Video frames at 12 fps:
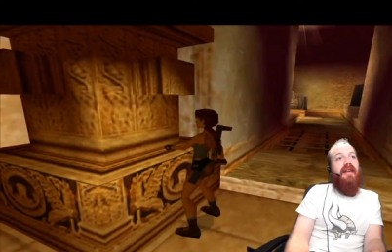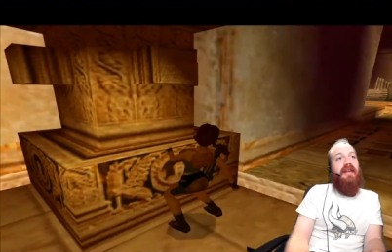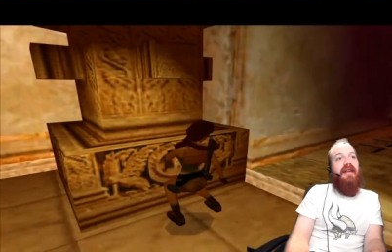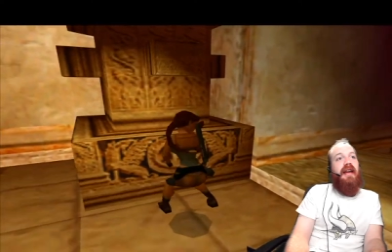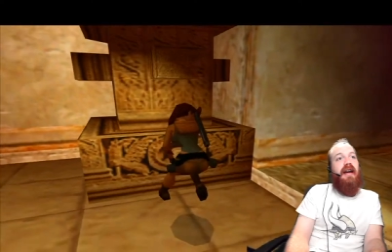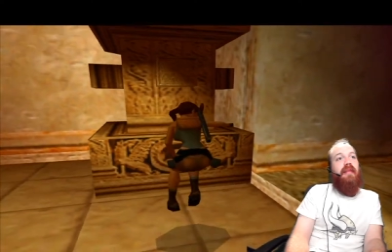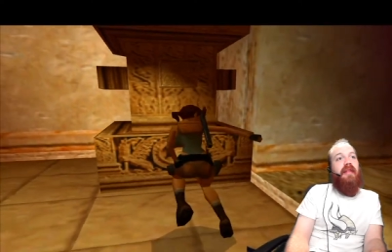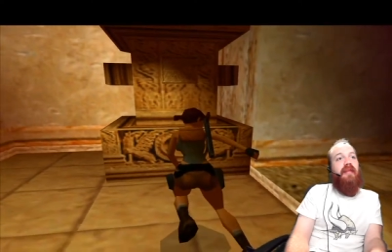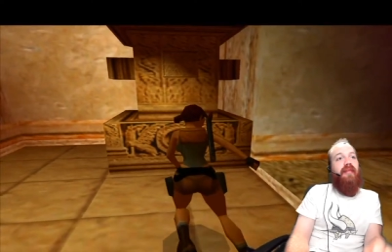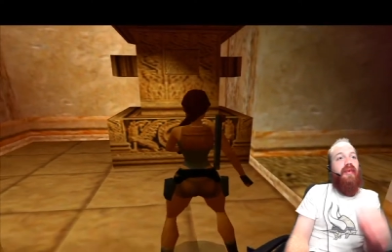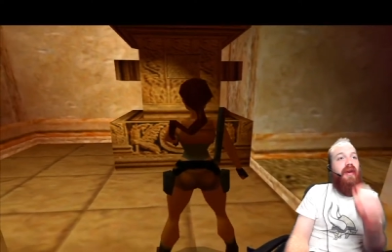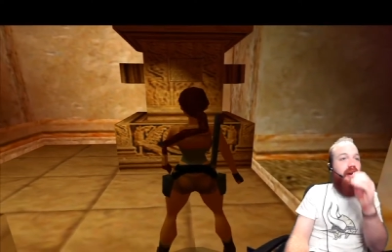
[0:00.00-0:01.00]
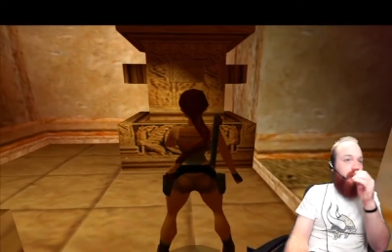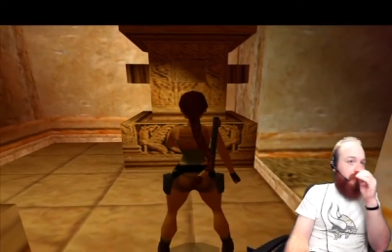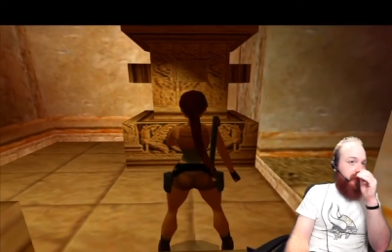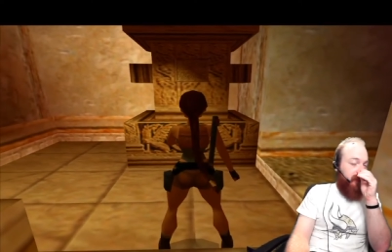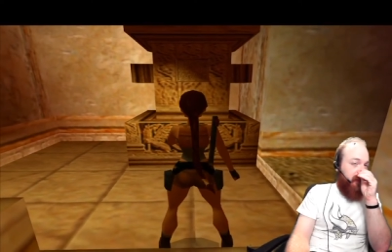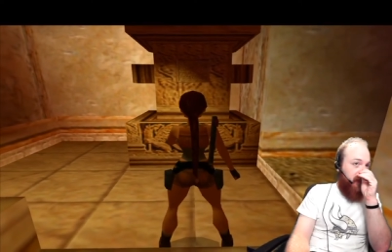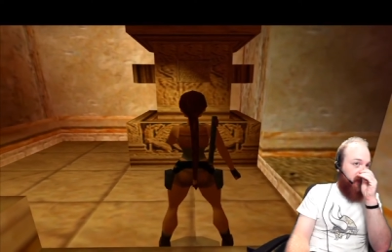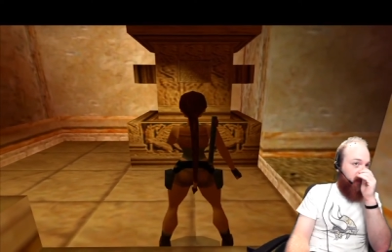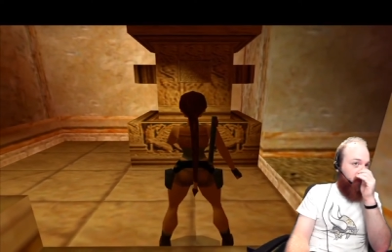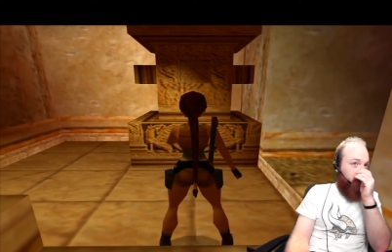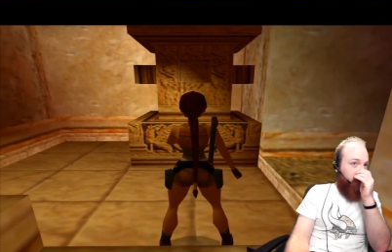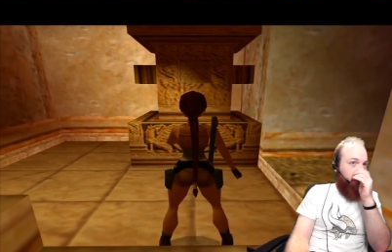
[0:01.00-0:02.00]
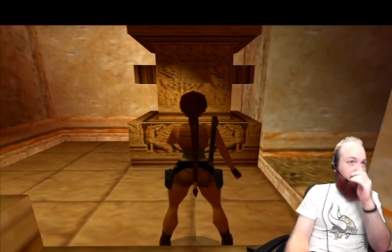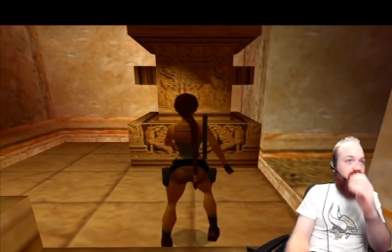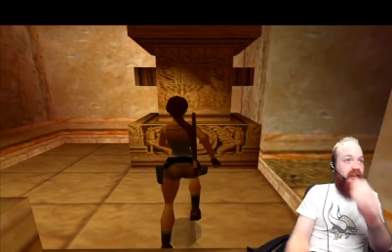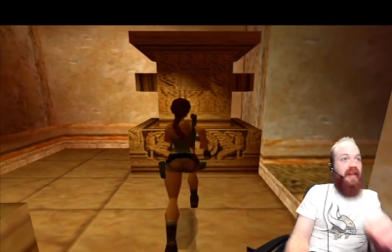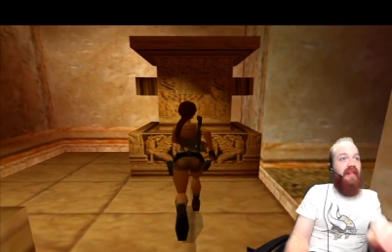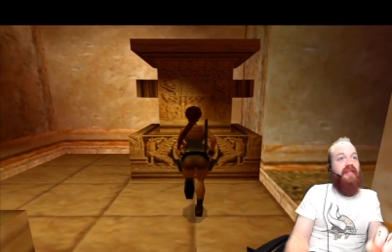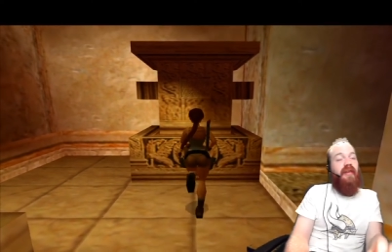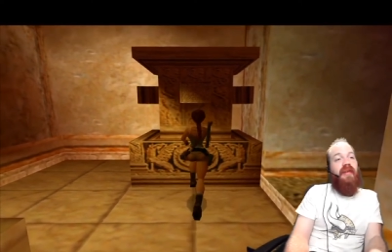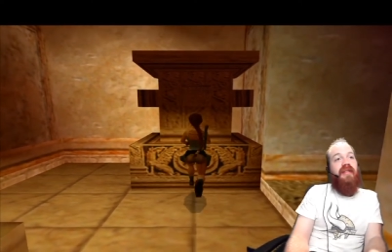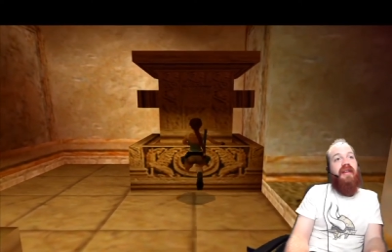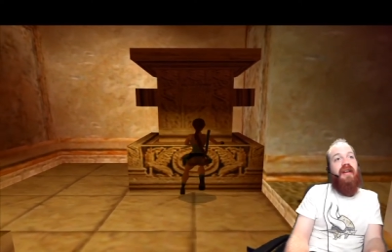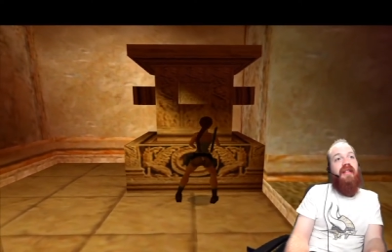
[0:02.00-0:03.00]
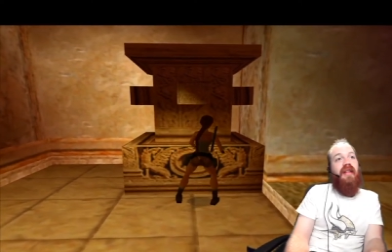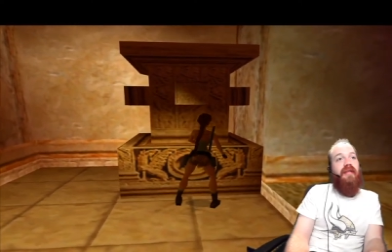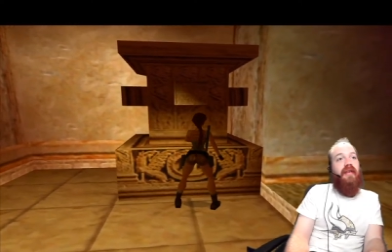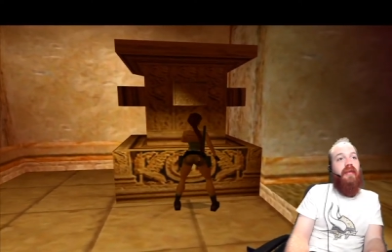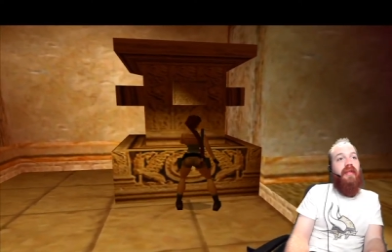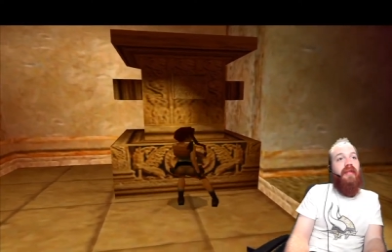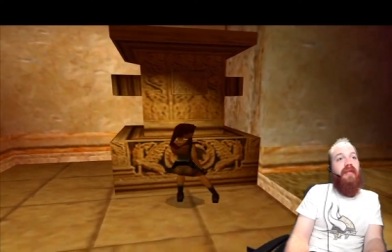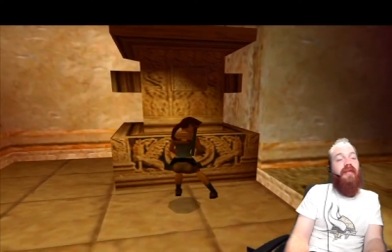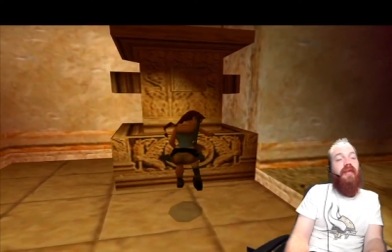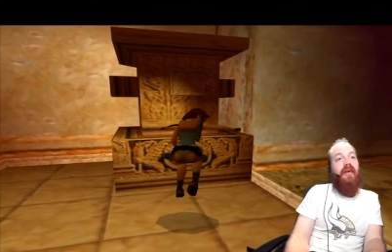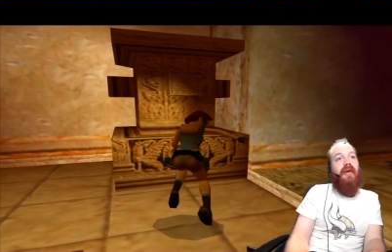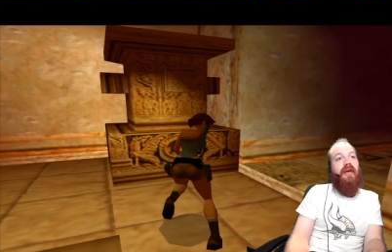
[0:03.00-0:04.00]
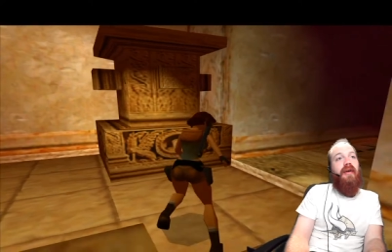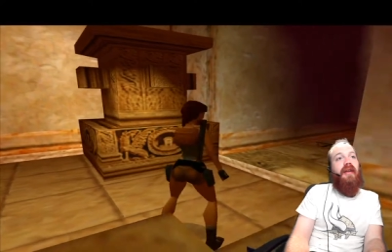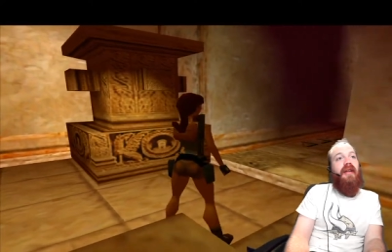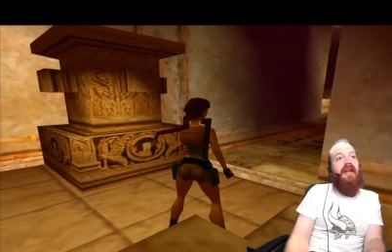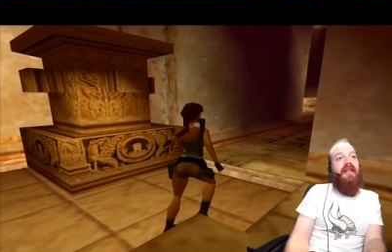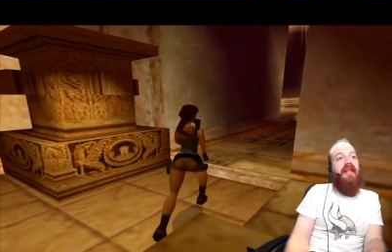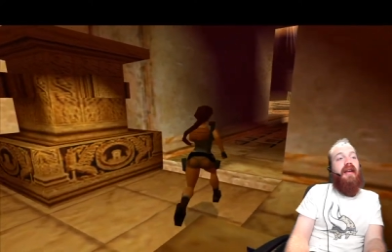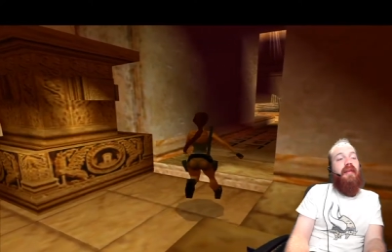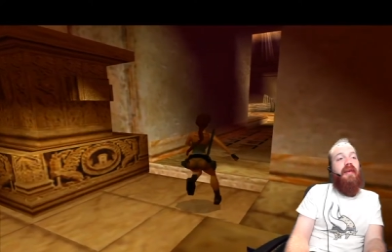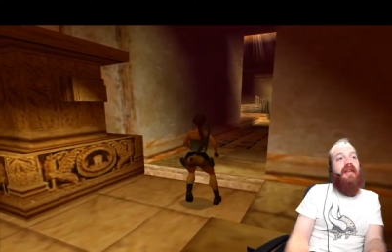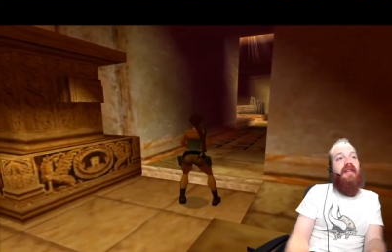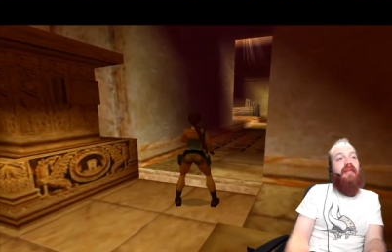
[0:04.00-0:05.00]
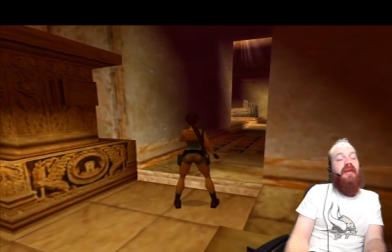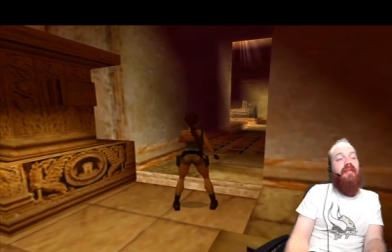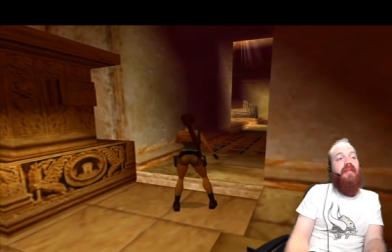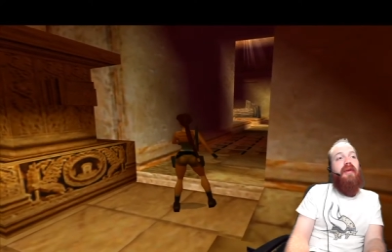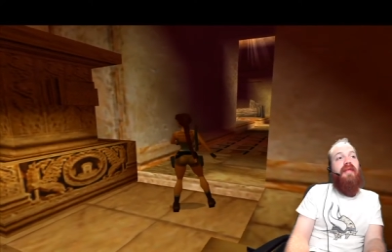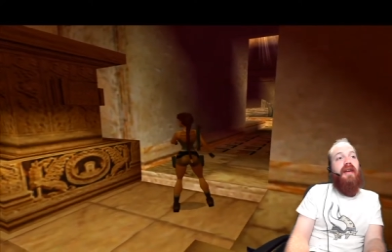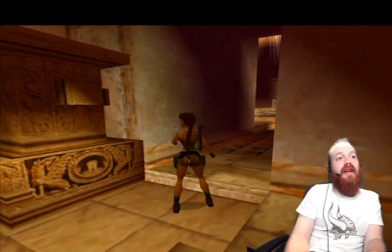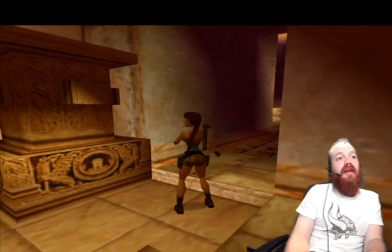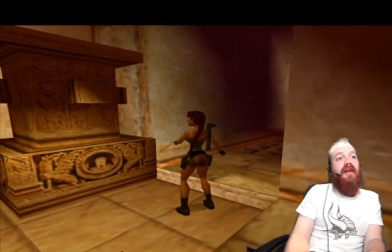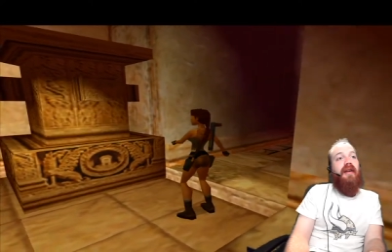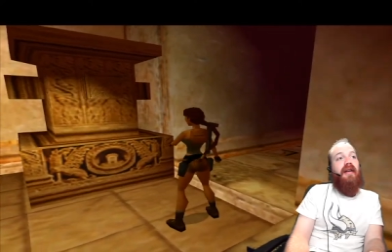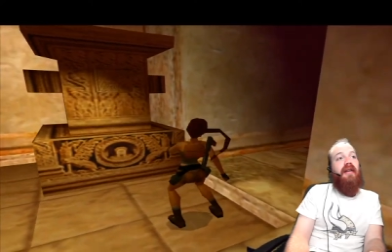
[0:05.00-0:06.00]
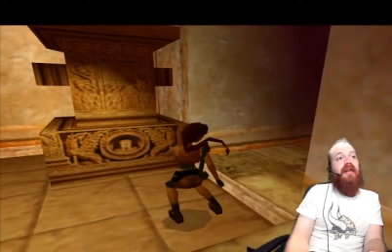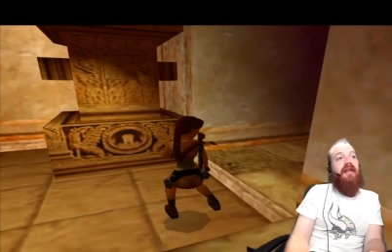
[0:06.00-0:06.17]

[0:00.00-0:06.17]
now, but the problem is that the floor sinks, so it's unlevel with the floor that we need to be moving it on.